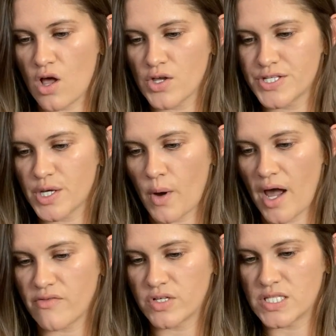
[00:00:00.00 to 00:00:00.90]
Also, I
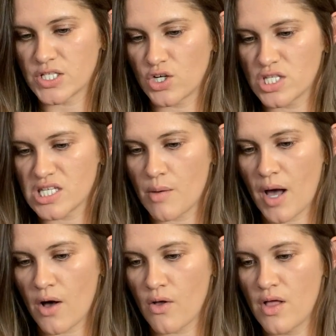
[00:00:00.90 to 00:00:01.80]
have concerns
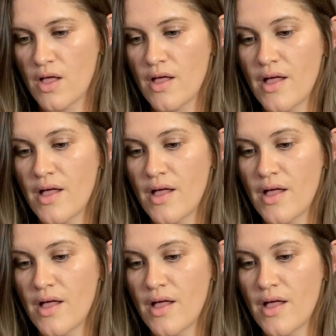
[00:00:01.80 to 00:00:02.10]
about